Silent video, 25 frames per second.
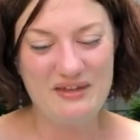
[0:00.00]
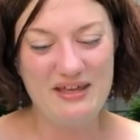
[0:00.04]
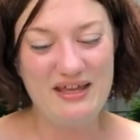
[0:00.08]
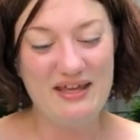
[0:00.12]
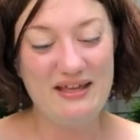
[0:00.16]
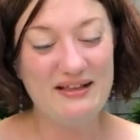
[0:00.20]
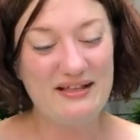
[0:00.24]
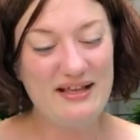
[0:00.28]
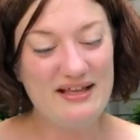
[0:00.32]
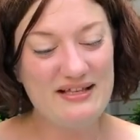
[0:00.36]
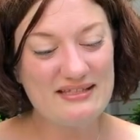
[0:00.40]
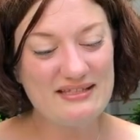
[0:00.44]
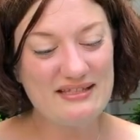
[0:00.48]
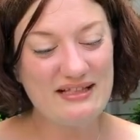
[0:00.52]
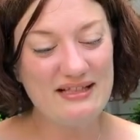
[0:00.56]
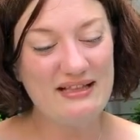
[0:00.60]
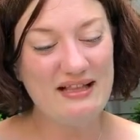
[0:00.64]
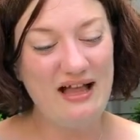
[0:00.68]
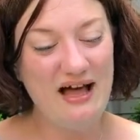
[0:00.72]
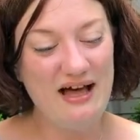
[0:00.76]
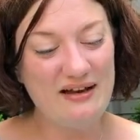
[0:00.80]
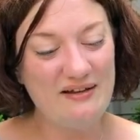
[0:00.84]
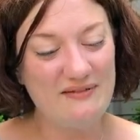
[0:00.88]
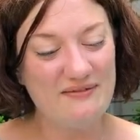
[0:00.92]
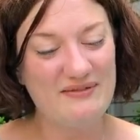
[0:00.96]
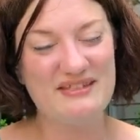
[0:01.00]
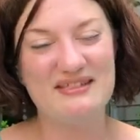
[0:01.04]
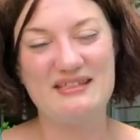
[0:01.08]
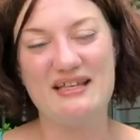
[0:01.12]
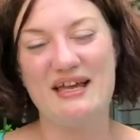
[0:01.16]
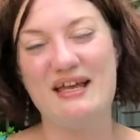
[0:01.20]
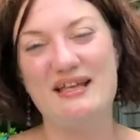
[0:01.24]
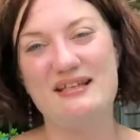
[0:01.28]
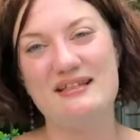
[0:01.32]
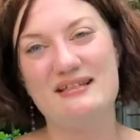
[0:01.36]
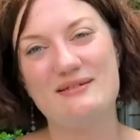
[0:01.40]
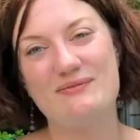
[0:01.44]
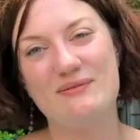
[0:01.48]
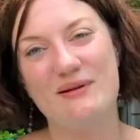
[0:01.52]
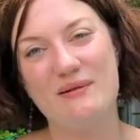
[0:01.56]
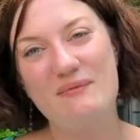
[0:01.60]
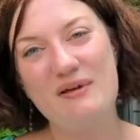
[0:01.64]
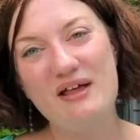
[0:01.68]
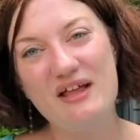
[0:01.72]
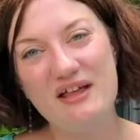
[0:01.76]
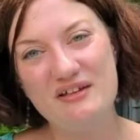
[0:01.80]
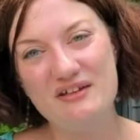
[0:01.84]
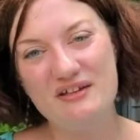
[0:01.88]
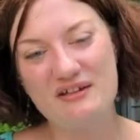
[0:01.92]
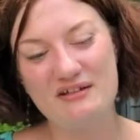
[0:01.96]
He lists a lot of saints, from
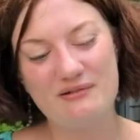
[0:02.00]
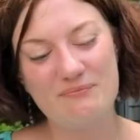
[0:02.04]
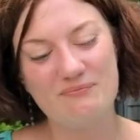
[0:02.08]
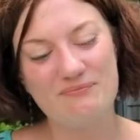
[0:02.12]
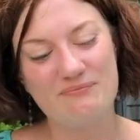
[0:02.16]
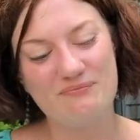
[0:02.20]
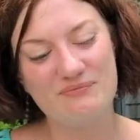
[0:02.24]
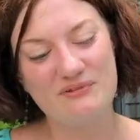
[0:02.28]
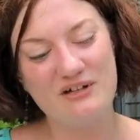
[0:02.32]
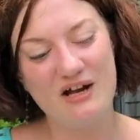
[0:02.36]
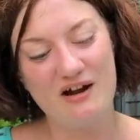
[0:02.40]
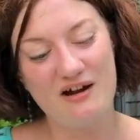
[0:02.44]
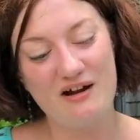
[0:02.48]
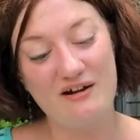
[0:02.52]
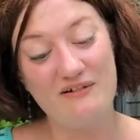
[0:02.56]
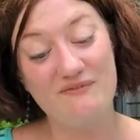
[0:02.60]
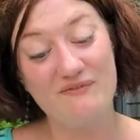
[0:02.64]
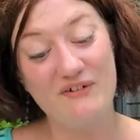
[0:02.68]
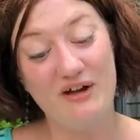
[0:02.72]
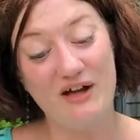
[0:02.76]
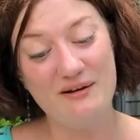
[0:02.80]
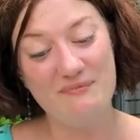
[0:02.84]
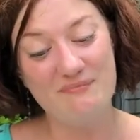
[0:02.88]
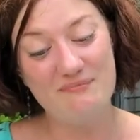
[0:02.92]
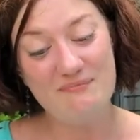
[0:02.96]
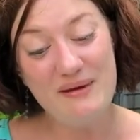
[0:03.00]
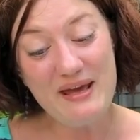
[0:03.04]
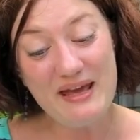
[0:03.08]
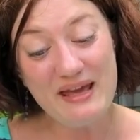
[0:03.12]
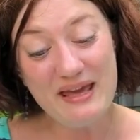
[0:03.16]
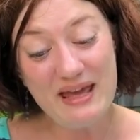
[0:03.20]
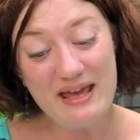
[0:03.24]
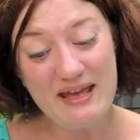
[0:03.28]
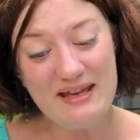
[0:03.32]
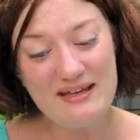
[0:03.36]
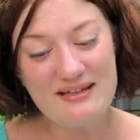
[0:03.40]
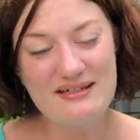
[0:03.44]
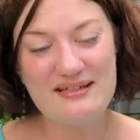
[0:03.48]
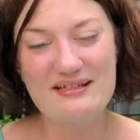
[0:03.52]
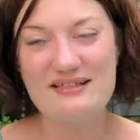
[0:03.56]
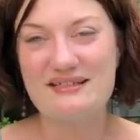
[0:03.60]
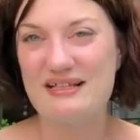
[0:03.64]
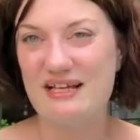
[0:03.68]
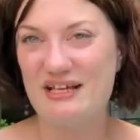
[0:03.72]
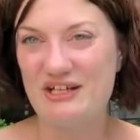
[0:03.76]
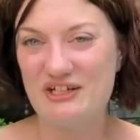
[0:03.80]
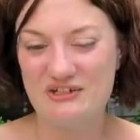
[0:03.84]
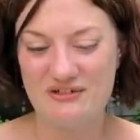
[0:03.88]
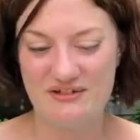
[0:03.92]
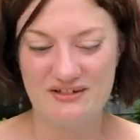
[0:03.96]
Hildegard von Bingen to
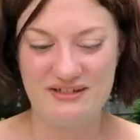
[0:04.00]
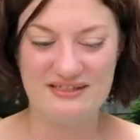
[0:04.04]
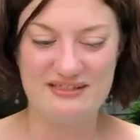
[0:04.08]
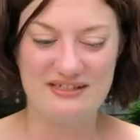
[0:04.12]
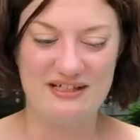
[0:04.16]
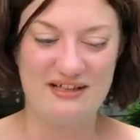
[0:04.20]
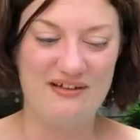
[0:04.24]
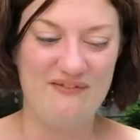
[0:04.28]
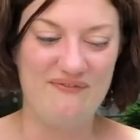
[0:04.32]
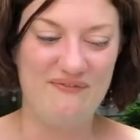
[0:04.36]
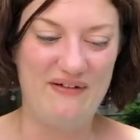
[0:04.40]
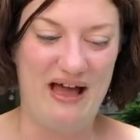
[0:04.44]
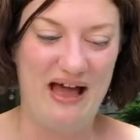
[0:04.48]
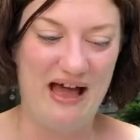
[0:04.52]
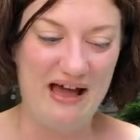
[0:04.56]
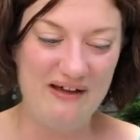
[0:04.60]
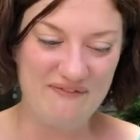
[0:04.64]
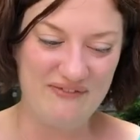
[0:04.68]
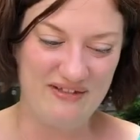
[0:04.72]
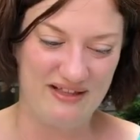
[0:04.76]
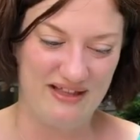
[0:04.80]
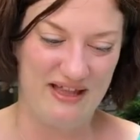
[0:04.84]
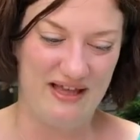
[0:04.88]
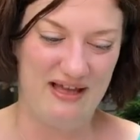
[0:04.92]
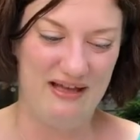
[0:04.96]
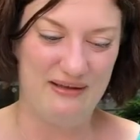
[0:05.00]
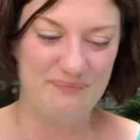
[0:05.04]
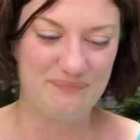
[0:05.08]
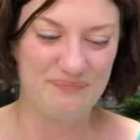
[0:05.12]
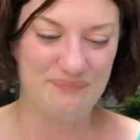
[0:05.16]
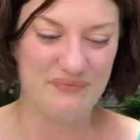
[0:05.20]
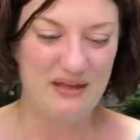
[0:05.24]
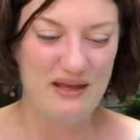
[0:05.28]
St. Teresa of Avila.